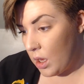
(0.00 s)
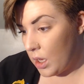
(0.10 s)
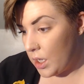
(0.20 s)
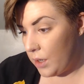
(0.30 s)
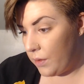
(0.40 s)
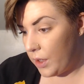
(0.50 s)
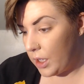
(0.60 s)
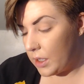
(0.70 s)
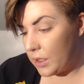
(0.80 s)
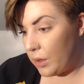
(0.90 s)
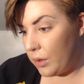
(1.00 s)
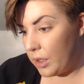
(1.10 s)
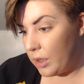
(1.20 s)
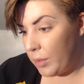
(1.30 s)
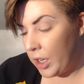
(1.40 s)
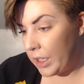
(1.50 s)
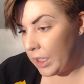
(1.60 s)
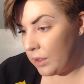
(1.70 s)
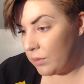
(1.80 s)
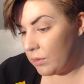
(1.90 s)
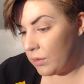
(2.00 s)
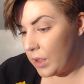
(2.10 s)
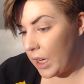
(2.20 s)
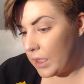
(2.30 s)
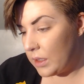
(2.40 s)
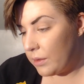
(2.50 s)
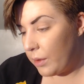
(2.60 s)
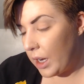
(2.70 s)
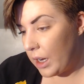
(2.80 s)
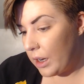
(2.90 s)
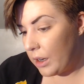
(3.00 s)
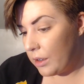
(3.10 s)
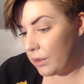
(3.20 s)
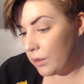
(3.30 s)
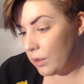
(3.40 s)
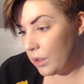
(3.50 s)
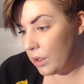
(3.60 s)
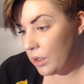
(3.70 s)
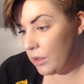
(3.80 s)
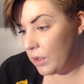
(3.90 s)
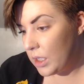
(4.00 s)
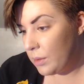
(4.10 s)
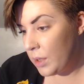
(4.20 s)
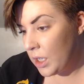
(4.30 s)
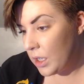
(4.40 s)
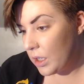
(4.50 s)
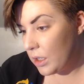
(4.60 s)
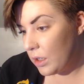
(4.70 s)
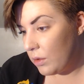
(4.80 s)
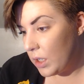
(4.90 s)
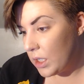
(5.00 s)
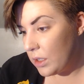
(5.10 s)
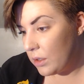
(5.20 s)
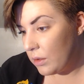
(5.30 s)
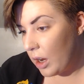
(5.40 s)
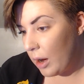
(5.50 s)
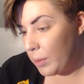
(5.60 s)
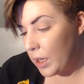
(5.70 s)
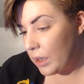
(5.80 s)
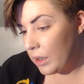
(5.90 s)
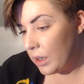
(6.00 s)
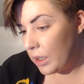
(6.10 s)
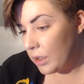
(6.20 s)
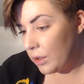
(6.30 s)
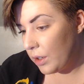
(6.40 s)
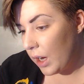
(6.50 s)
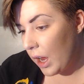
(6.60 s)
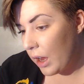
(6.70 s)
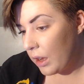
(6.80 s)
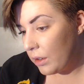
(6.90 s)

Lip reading: you feel like there's a hole in a market, that's where you need to be, and you need to hop in and create.